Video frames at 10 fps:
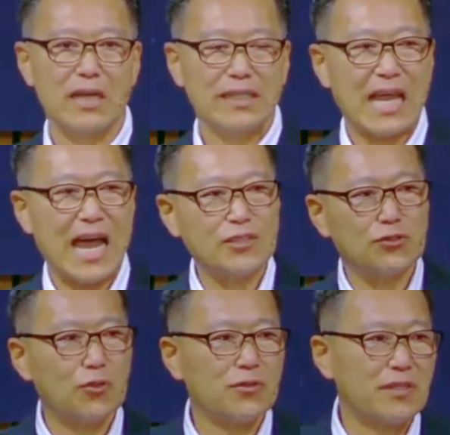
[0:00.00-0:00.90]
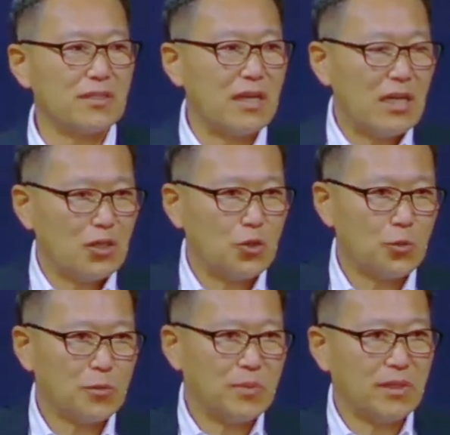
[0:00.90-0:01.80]
Not so that you
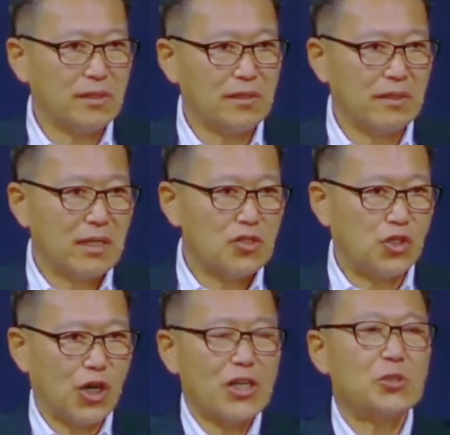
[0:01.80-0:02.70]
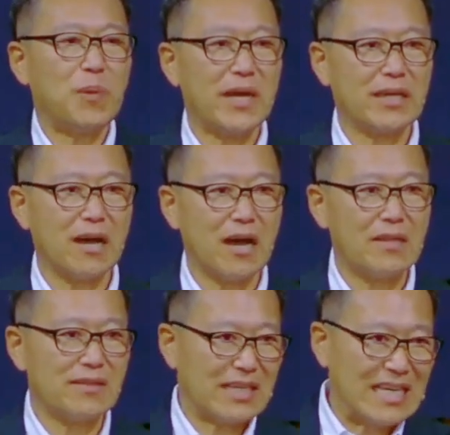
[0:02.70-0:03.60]
will be judged by
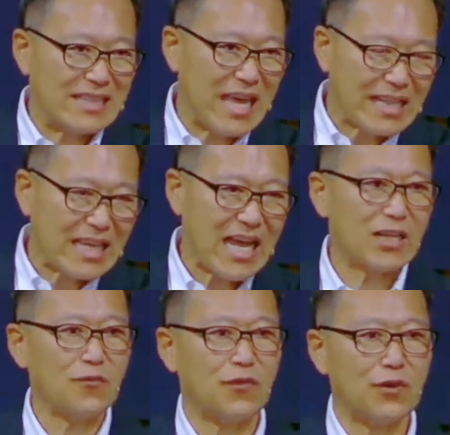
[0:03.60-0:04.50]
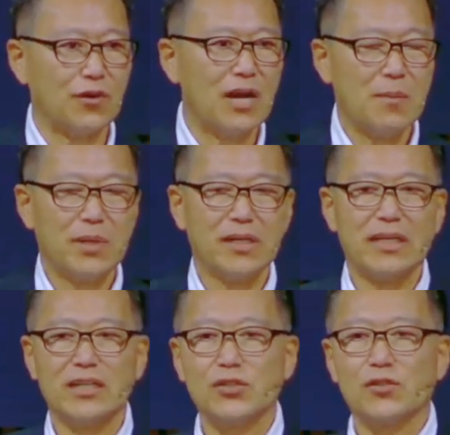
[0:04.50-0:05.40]
God, that kind of fear, but
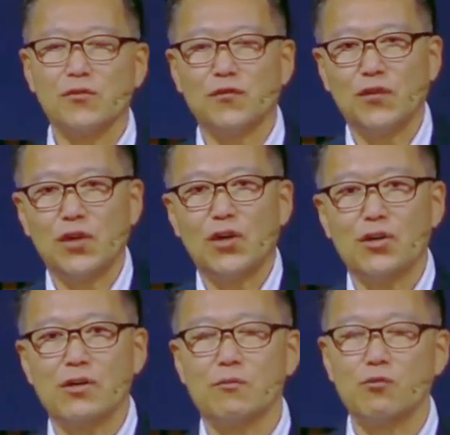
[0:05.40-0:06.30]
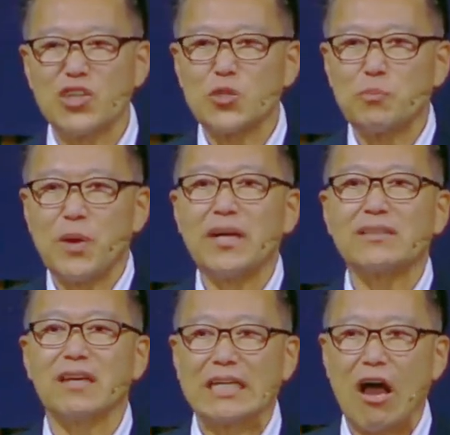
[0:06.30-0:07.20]
it is the fear,
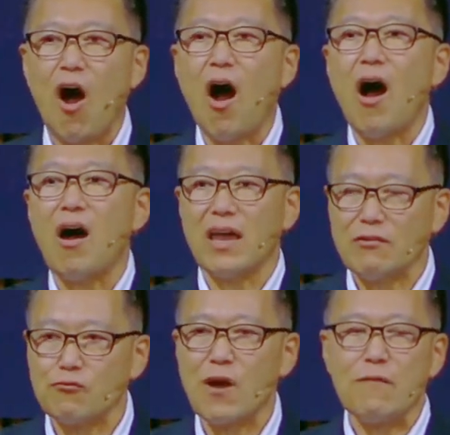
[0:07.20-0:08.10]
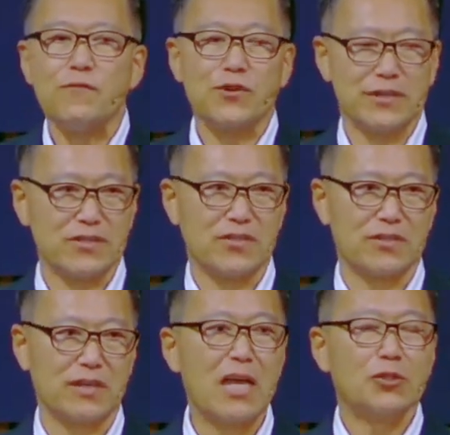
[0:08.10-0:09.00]
respect, and awe and
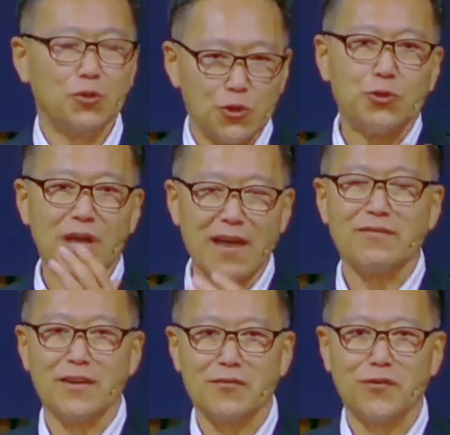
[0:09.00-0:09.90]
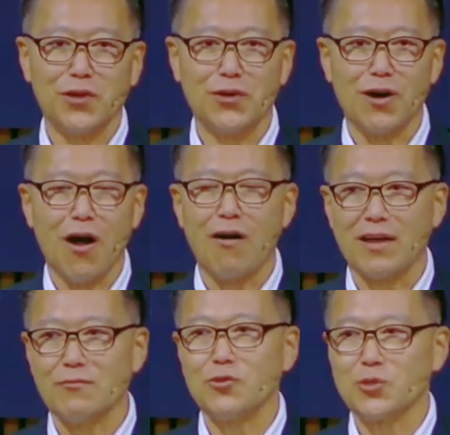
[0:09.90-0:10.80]
reverence. Do you have that fear, awe,
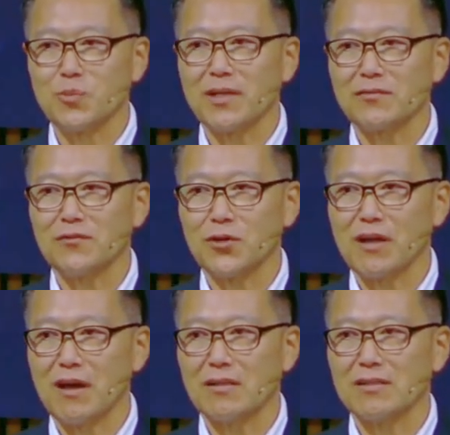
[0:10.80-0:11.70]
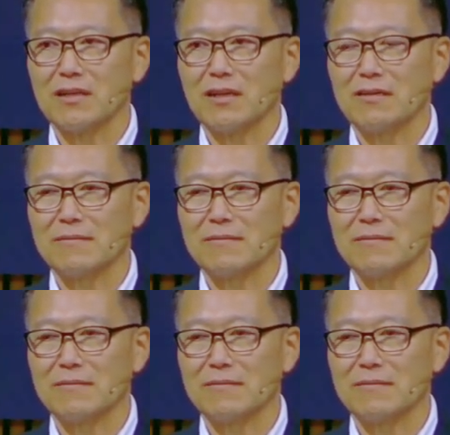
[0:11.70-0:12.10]
and respect for God today?